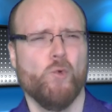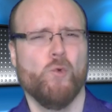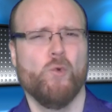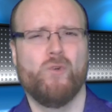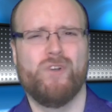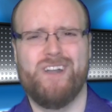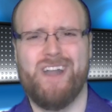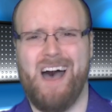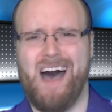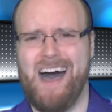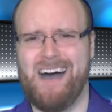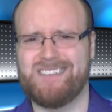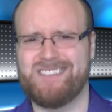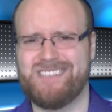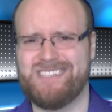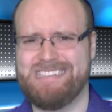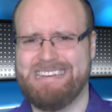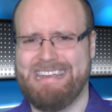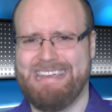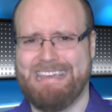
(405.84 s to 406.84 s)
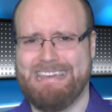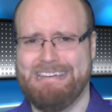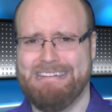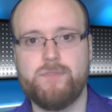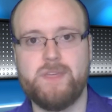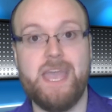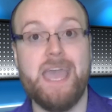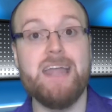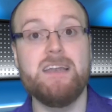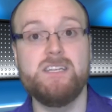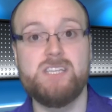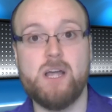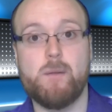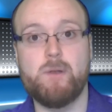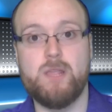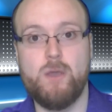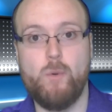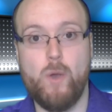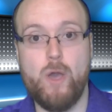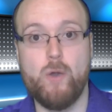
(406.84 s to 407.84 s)
Nasty. The
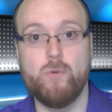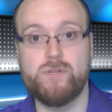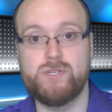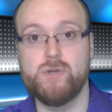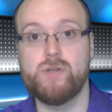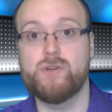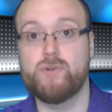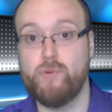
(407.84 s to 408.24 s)
NWO took